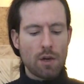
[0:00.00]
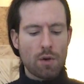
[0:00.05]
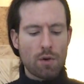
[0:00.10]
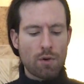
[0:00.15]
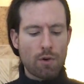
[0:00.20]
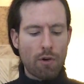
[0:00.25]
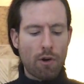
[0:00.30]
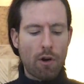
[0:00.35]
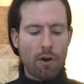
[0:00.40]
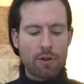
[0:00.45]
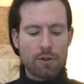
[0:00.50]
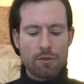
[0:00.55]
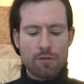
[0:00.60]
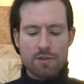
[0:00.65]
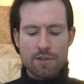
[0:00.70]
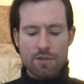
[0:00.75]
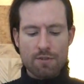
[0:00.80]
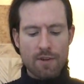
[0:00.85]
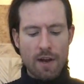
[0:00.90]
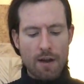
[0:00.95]
or are you
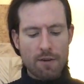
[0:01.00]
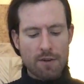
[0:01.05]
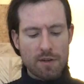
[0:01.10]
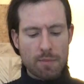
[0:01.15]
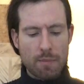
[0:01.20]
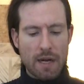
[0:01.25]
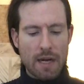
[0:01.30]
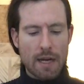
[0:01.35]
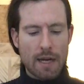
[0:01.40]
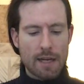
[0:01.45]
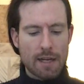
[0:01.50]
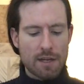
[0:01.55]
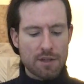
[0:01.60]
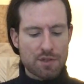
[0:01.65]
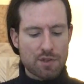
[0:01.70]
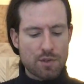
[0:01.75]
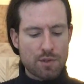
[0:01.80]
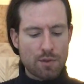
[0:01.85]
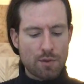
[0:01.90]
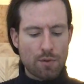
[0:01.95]
surrounded by a
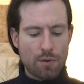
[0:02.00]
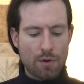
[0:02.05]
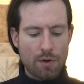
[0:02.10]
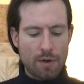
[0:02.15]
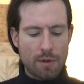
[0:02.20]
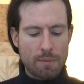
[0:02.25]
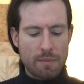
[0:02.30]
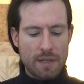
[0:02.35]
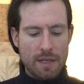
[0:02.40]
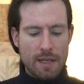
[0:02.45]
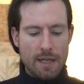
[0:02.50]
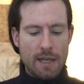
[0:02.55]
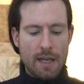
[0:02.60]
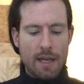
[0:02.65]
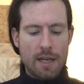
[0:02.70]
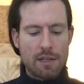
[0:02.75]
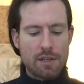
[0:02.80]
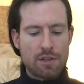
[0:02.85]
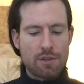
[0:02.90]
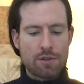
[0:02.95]
storm
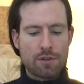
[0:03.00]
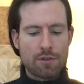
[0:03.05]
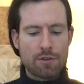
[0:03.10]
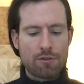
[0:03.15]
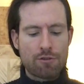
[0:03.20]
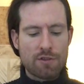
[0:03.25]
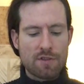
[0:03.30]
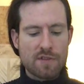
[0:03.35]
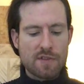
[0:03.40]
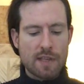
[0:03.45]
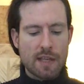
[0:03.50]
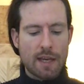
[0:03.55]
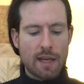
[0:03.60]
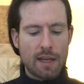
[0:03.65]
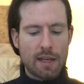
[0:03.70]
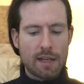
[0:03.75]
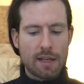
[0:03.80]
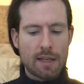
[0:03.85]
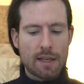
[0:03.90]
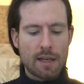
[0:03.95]
and you're just
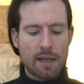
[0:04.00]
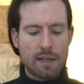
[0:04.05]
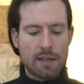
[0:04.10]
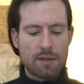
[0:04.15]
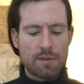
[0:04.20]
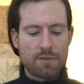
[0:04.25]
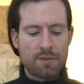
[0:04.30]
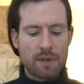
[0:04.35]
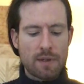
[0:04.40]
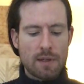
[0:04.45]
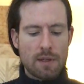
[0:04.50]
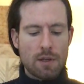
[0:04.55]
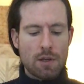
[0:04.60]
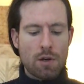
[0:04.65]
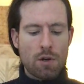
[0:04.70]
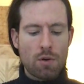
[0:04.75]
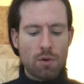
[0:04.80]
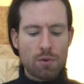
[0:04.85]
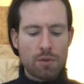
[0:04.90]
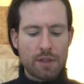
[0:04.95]
like kind of
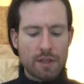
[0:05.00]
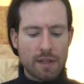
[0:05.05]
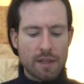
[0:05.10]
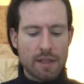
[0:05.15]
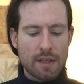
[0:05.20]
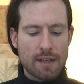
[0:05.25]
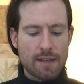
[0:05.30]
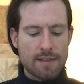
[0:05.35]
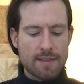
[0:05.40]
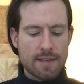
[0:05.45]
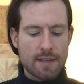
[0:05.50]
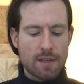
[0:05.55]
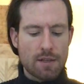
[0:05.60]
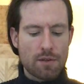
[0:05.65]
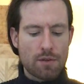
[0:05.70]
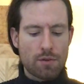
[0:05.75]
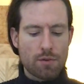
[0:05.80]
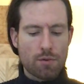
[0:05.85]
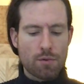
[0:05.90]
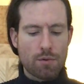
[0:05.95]
holding things
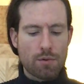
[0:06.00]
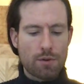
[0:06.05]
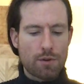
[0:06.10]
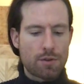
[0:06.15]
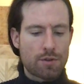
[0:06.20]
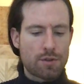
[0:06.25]
in order